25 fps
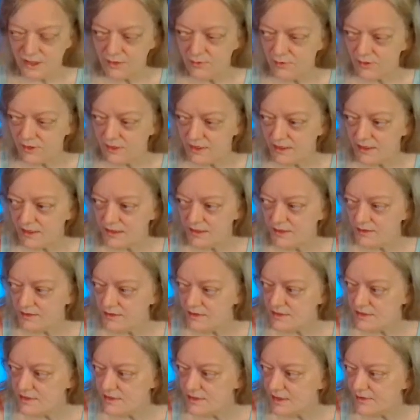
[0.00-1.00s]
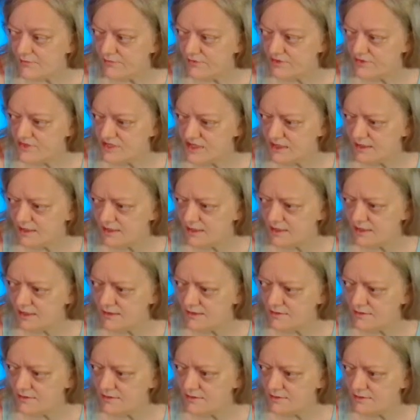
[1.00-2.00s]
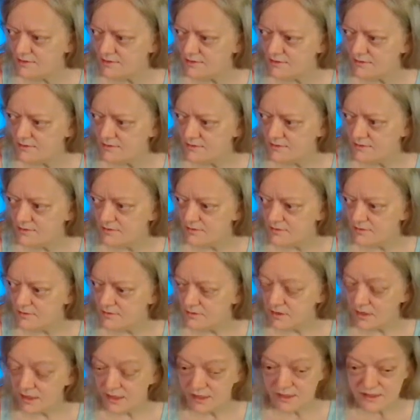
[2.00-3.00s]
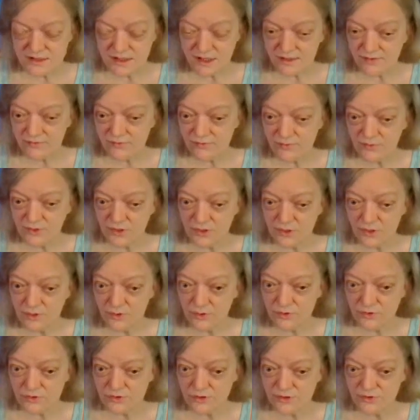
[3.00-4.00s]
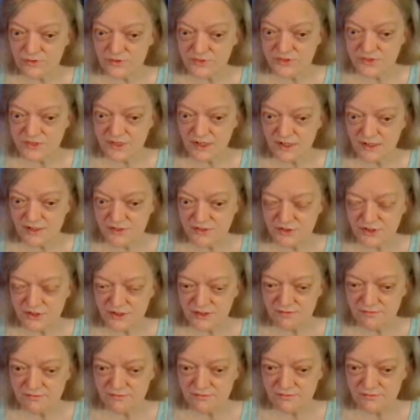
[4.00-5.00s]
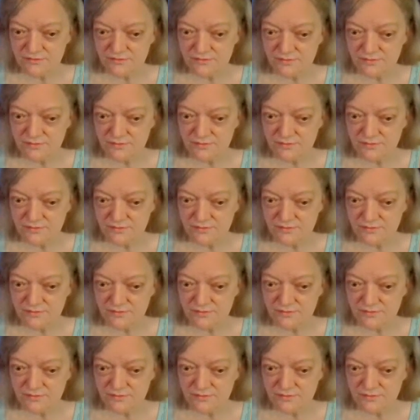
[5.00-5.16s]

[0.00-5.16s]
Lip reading: It really is. Have you seen it? It's like from the local news station.